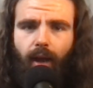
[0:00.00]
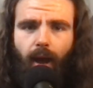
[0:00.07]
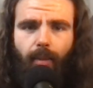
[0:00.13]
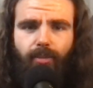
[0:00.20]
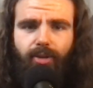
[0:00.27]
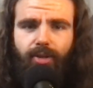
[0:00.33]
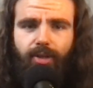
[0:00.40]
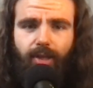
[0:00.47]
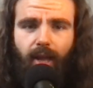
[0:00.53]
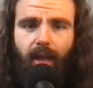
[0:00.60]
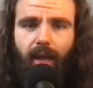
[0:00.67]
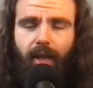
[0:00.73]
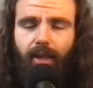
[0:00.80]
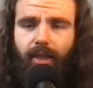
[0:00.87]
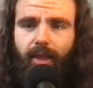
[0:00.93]
I'm just
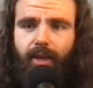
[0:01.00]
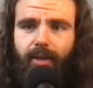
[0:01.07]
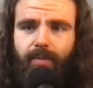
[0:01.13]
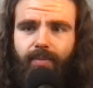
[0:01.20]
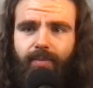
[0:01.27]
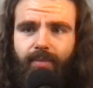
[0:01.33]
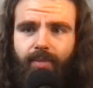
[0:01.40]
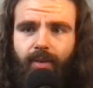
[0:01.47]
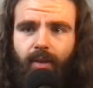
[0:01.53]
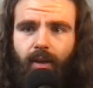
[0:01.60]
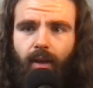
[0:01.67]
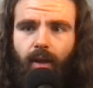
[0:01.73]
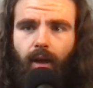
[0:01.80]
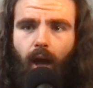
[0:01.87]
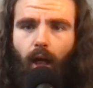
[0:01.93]
saying that
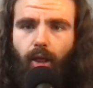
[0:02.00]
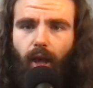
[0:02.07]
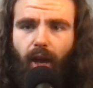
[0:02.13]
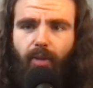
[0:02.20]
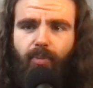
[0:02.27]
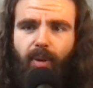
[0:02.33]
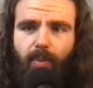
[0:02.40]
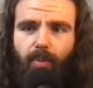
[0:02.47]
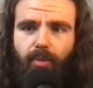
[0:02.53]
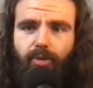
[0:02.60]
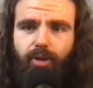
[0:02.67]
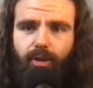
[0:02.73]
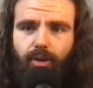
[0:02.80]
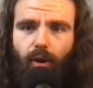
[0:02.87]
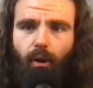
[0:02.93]
a lot of people
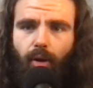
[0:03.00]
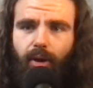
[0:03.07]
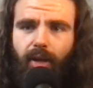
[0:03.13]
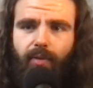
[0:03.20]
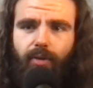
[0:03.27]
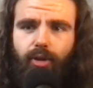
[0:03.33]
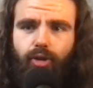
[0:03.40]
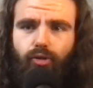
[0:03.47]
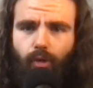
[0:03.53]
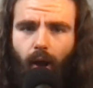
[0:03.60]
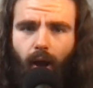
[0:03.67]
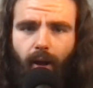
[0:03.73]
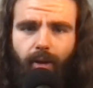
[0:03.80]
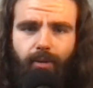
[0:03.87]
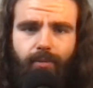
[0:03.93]
just aren't even
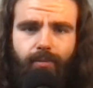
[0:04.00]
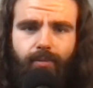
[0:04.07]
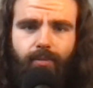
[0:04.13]
trying.